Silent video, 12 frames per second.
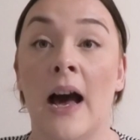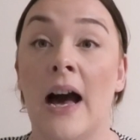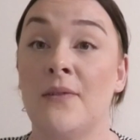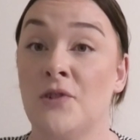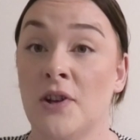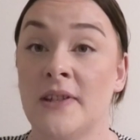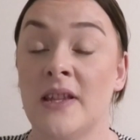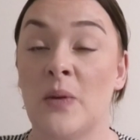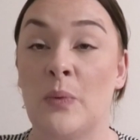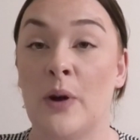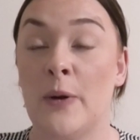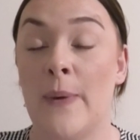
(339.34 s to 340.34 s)
I've chosen the
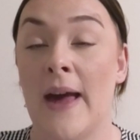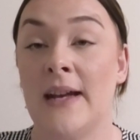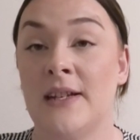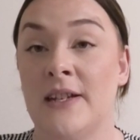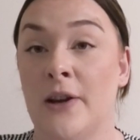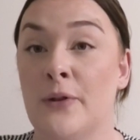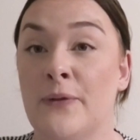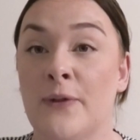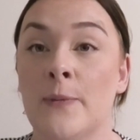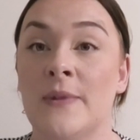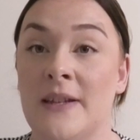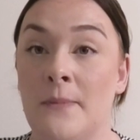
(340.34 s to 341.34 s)
propane diol
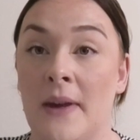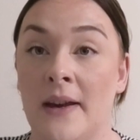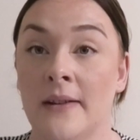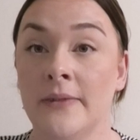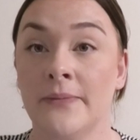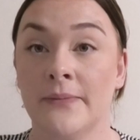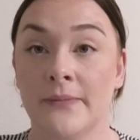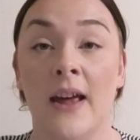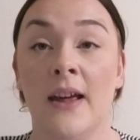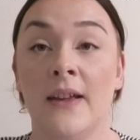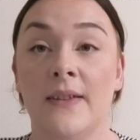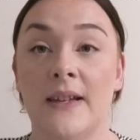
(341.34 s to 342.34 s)
from Zemia.
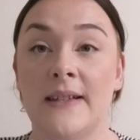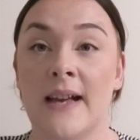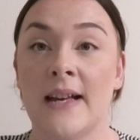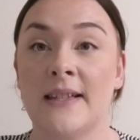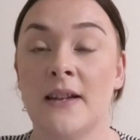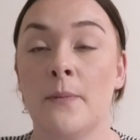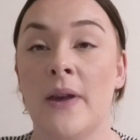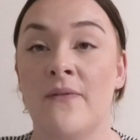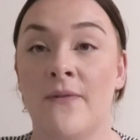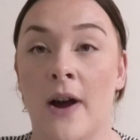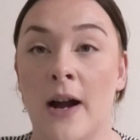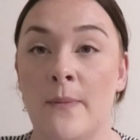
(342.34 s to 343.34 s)
This has some
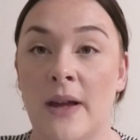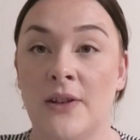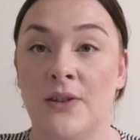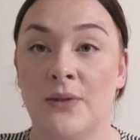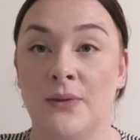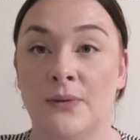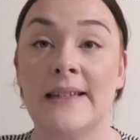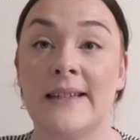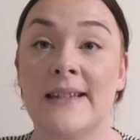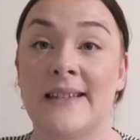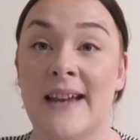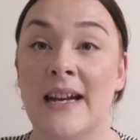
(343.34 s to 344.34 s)
environmental
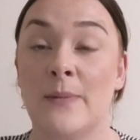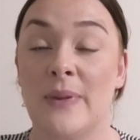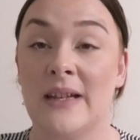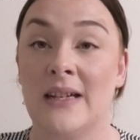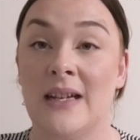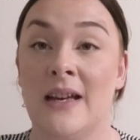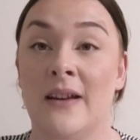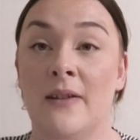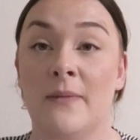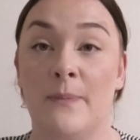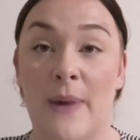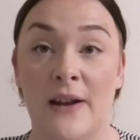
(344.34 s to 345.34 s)
sustainability
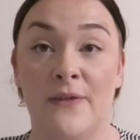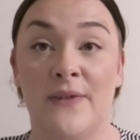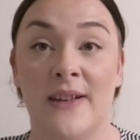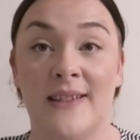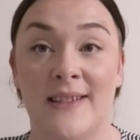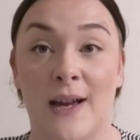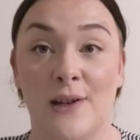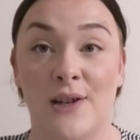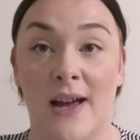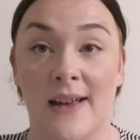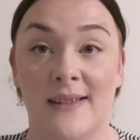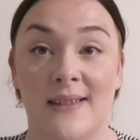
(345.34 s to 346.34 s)
benefits, such
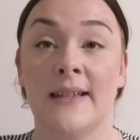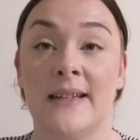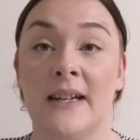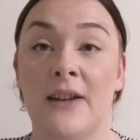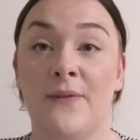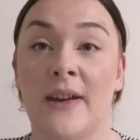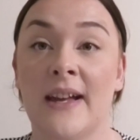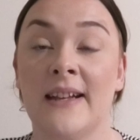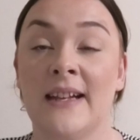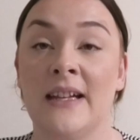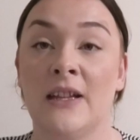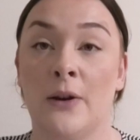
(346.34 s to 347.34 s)
as
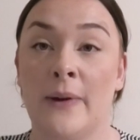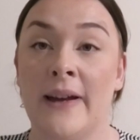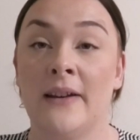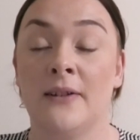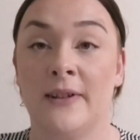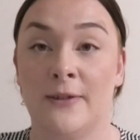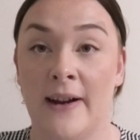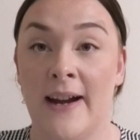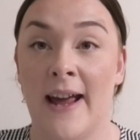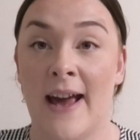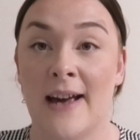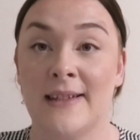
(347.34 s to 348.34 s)
significantly lowering
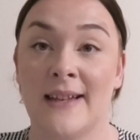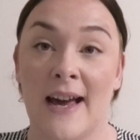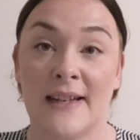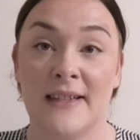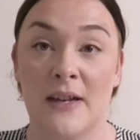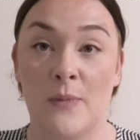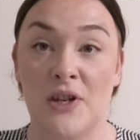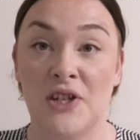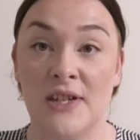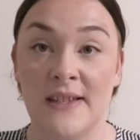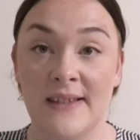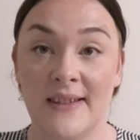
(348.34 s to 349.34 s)
greenhouse gas
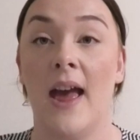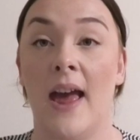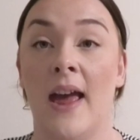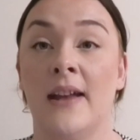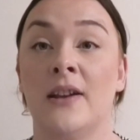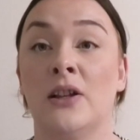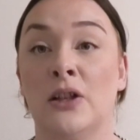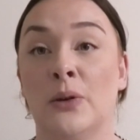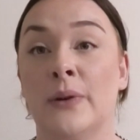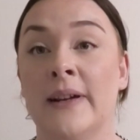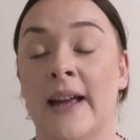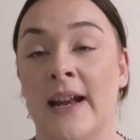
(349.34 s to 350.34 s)
emissions and
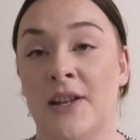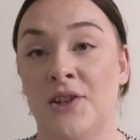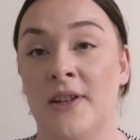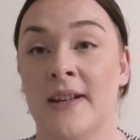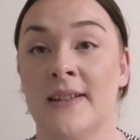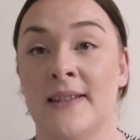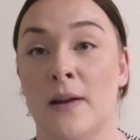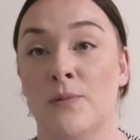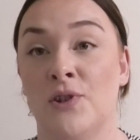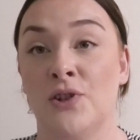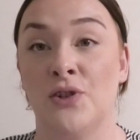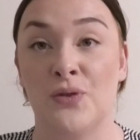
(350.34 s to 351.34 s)
lowering energy
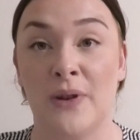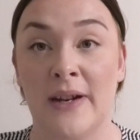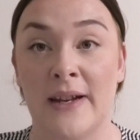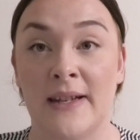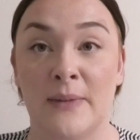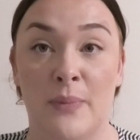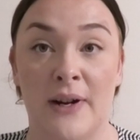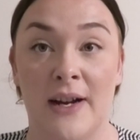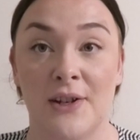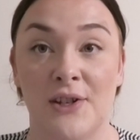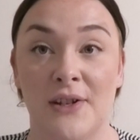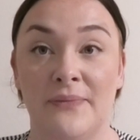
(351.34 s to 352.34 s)
consumption during its
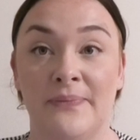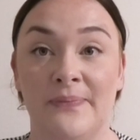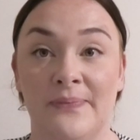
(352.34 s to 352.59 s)
production.